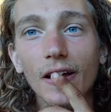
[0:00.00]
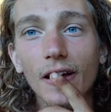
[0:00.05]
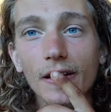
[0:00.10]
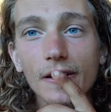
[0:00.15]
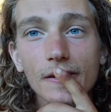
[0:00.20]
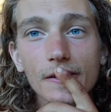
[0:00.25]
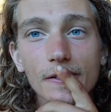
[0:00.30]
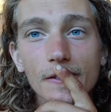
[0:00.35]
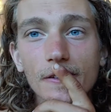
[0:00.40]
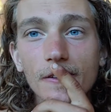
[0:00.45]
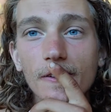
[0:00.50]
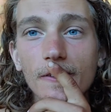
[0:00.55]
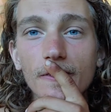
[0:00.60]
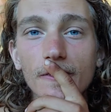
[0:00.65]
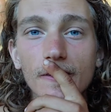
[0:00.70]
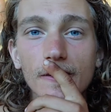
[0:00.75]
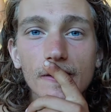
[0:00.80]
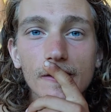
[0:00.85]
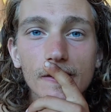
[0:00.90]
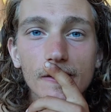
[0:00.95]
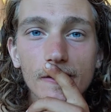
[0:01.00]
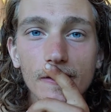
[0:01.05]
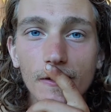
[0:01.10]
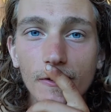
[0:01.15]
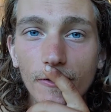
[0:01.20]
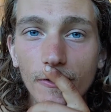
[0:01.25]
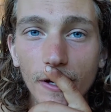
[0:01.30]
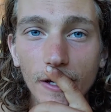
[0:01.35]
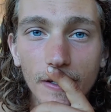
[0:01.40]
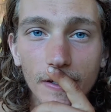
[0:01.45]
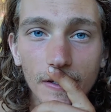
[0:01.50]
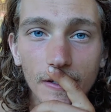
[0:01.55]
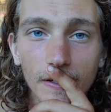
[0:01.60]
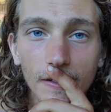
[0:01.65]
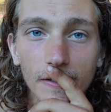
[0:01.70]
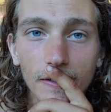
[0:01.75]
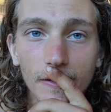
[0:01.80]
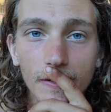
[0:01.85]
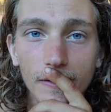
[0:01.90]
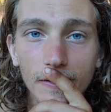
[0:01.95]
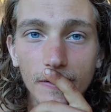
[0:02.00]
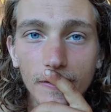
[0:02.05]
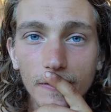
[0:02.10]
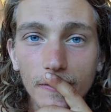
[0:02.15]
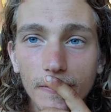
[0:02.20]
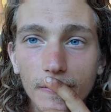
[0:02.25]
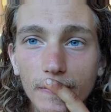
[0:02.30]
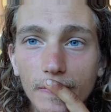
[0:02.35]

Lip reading: just know this is the right thing to do